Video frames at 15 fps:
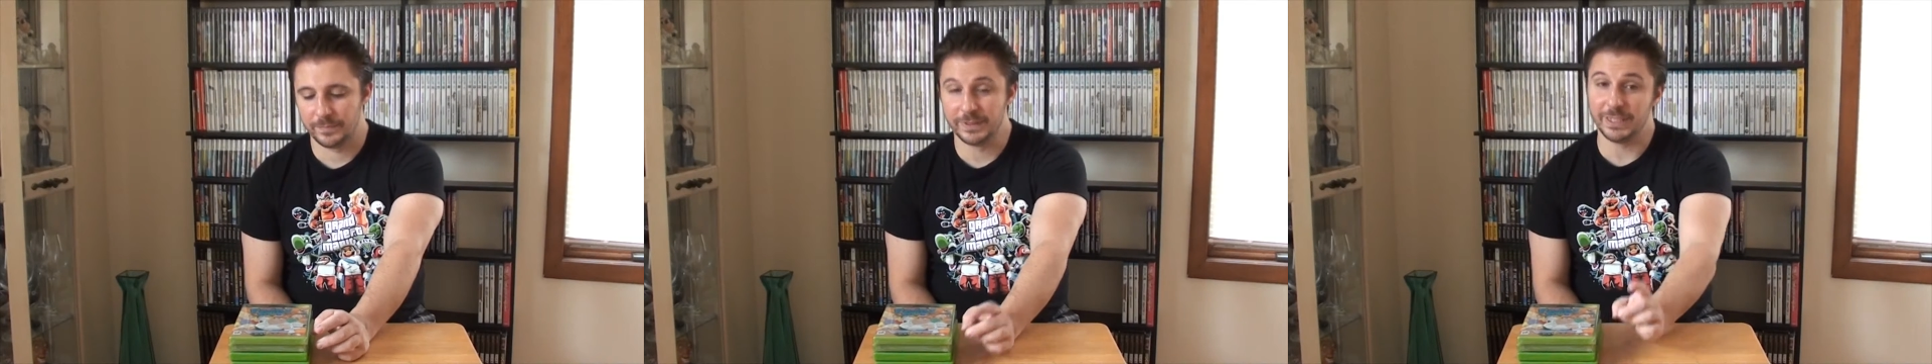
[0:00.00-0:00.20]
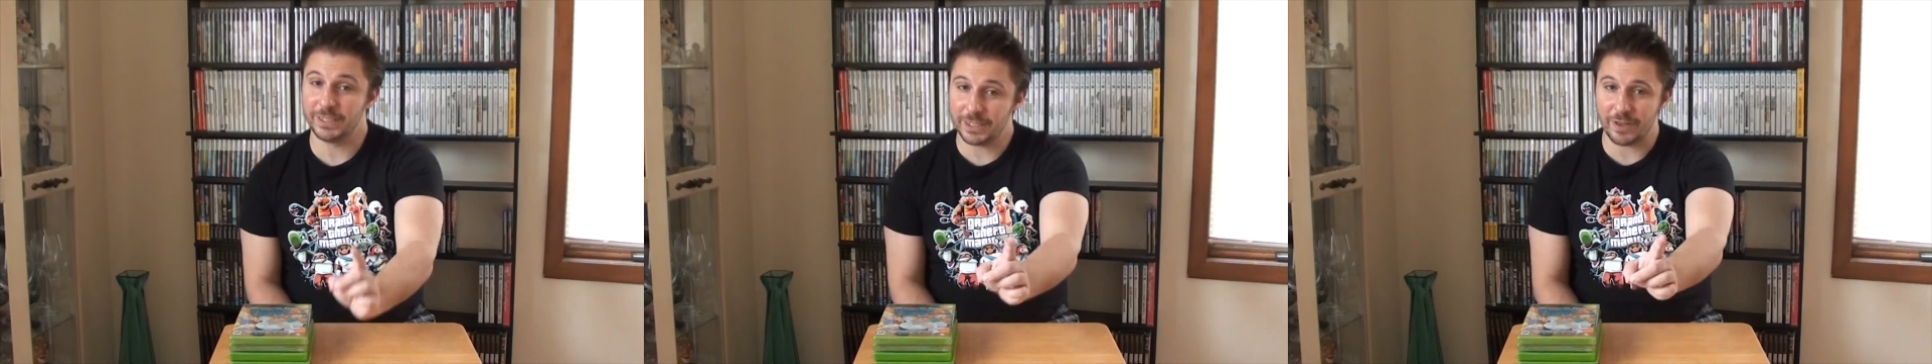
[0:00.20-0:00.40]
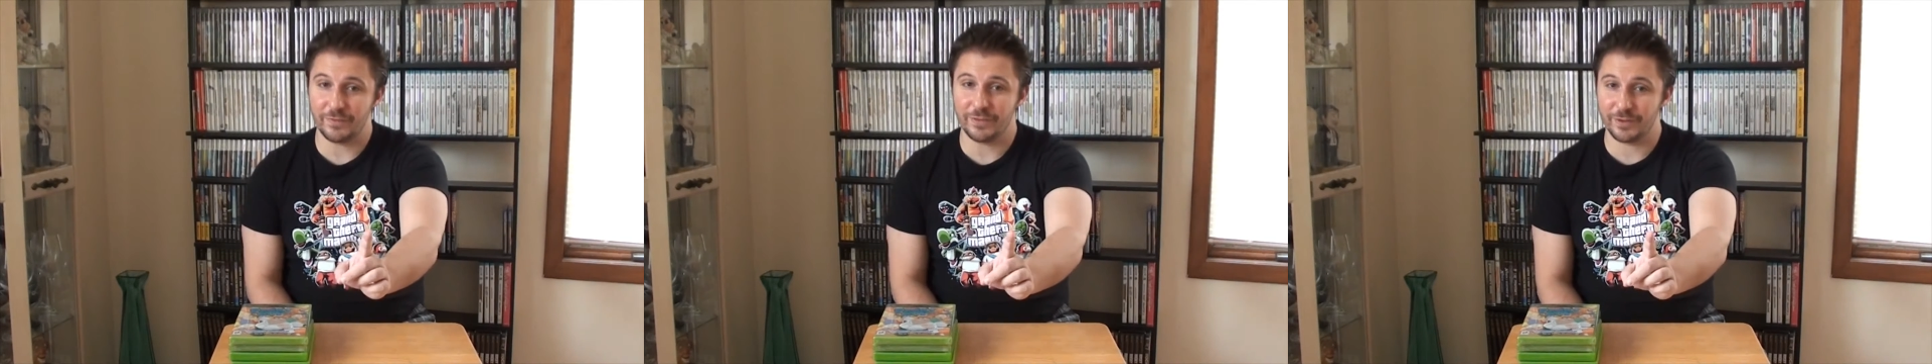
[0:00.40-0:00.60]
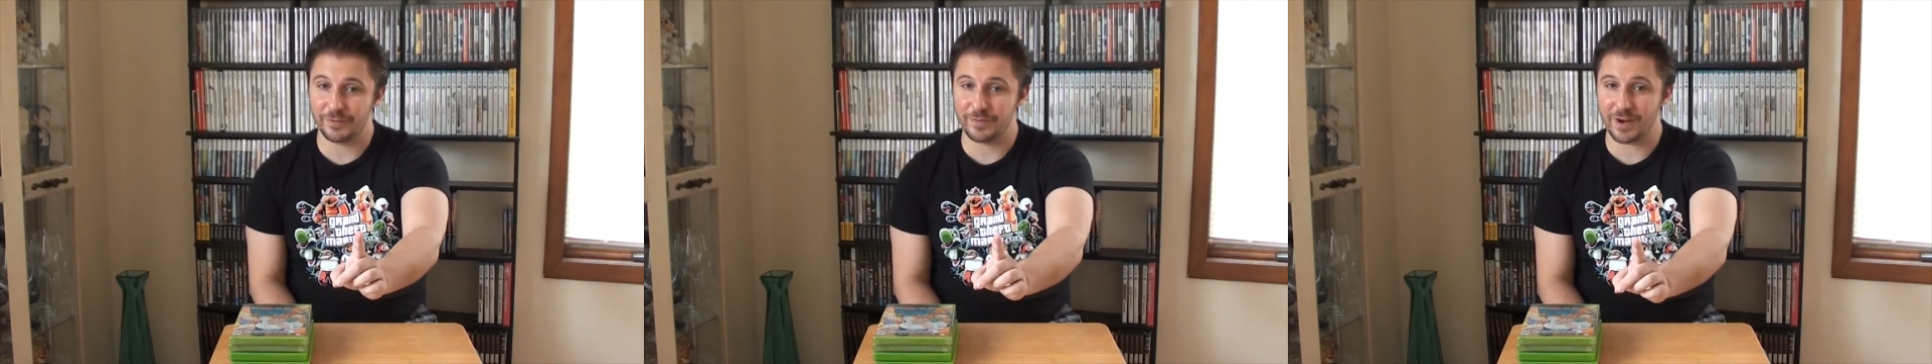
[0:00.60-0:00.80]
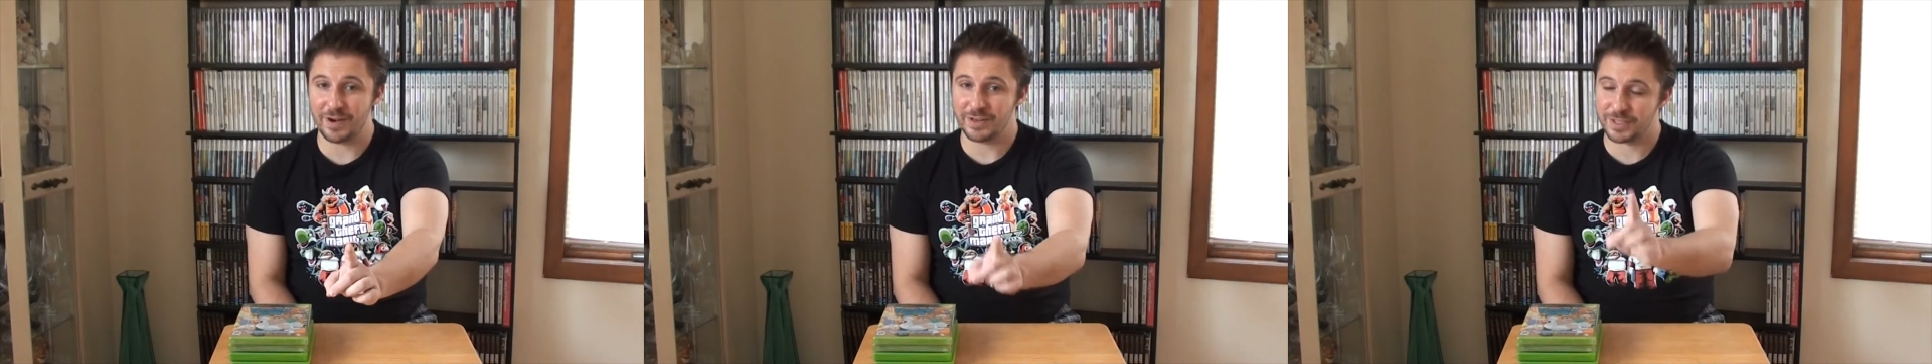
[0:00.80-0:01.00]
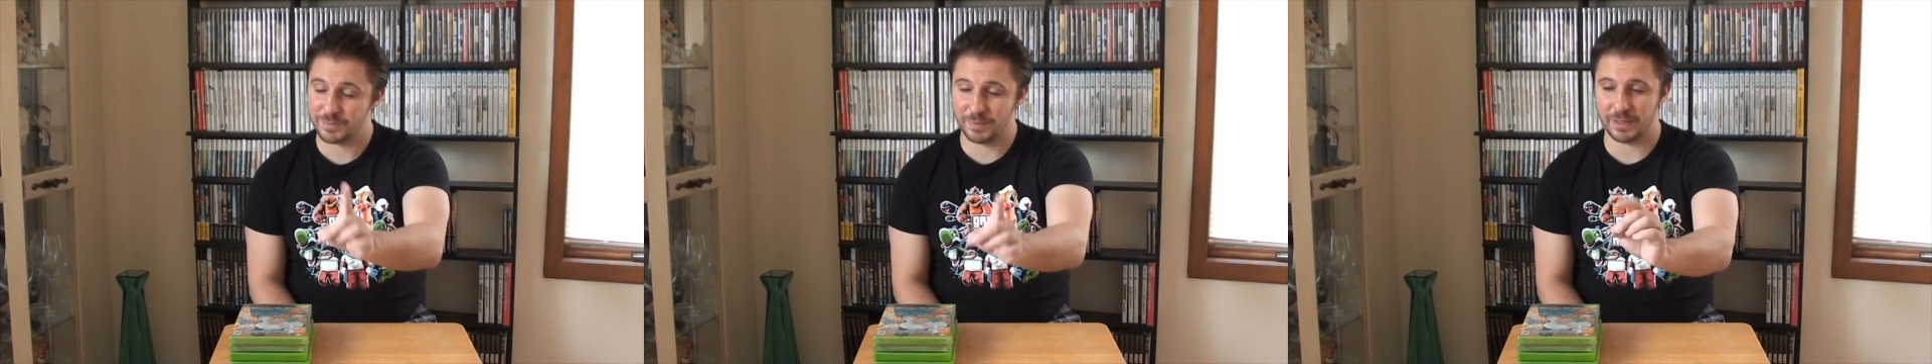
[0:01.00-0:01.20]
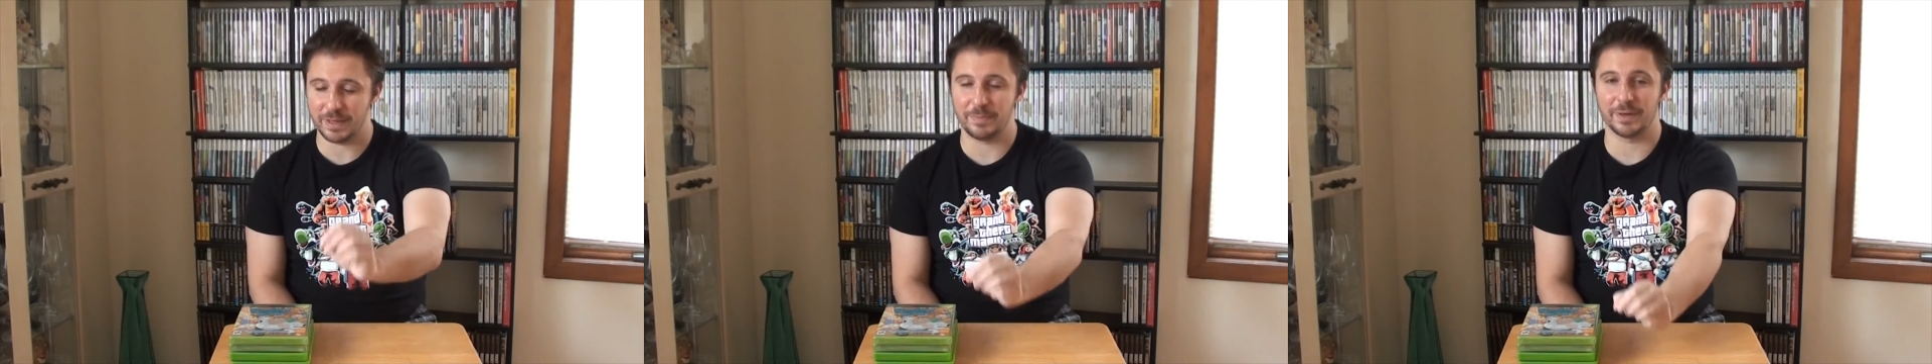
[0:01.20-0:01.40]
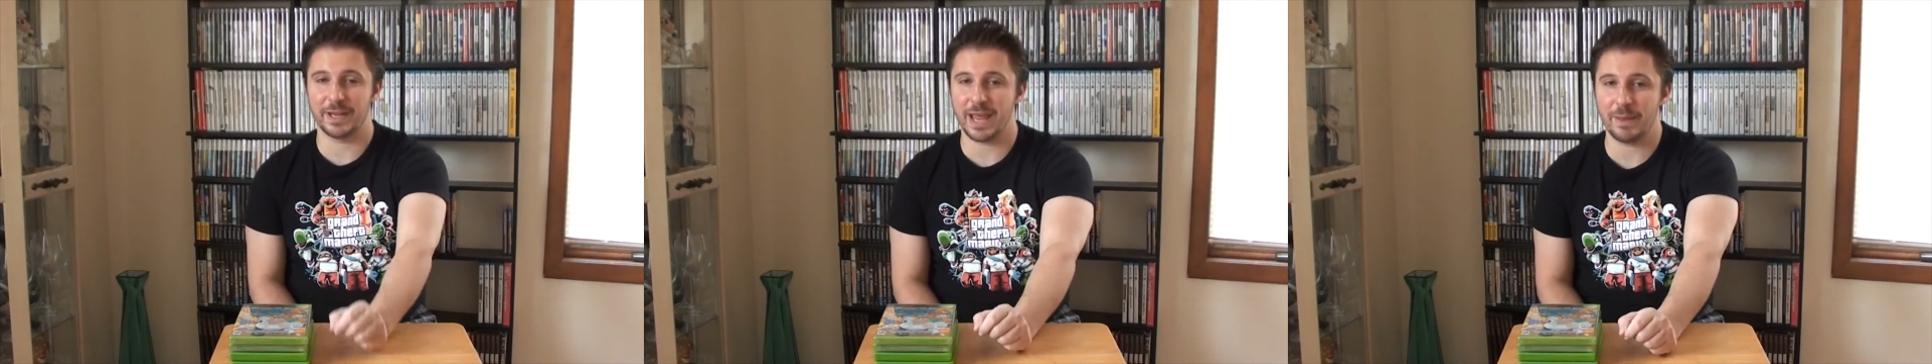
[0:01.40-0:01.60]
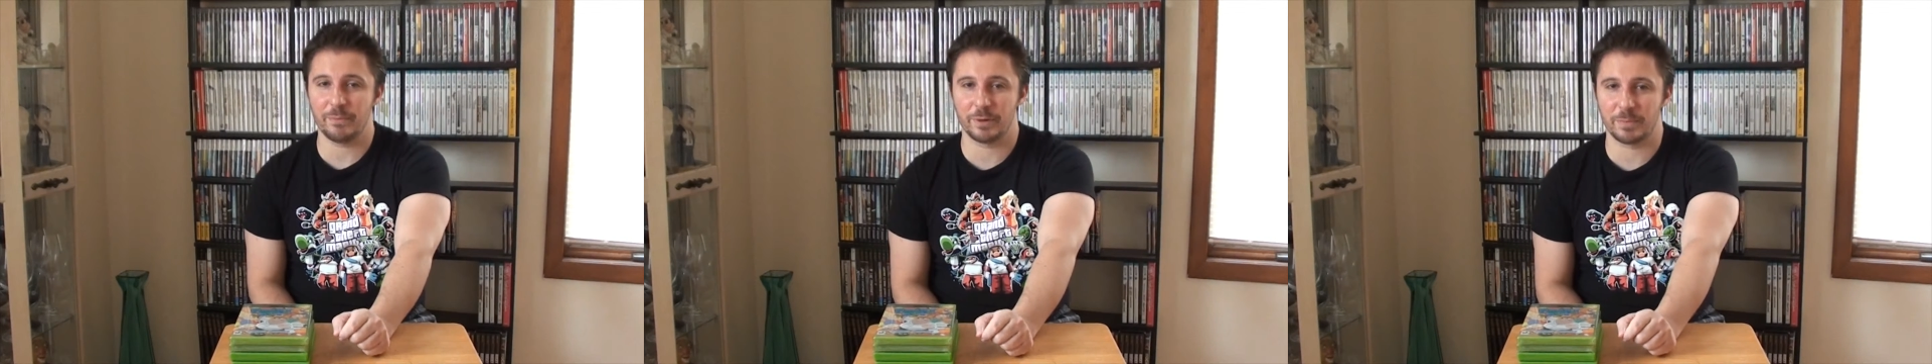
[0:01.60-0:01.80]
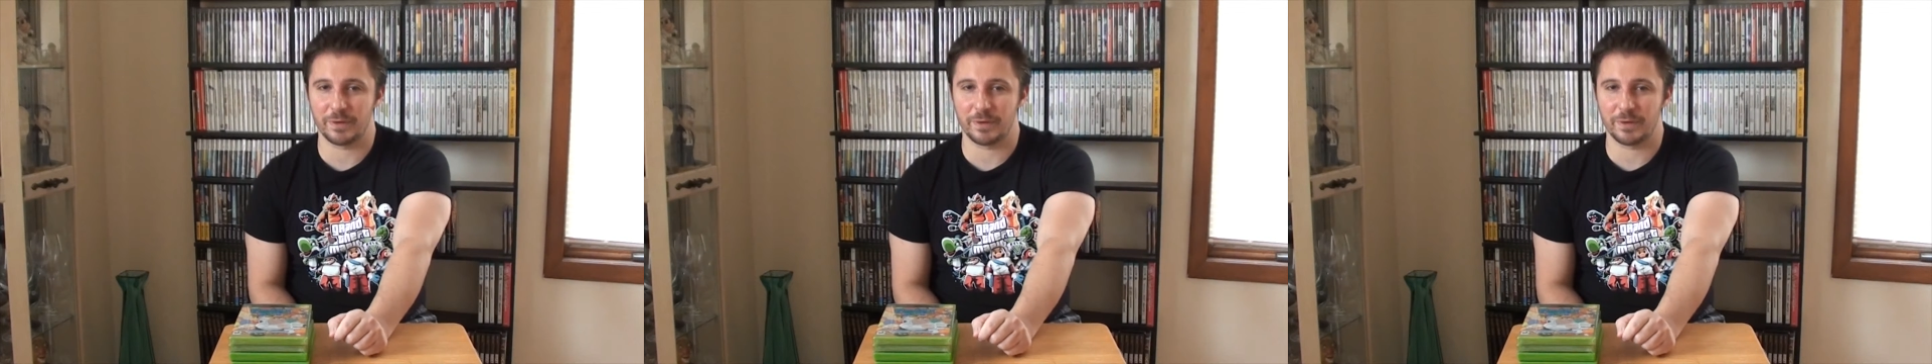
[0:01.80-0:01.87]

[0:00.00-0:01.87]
Didn't love it at first, but it became one of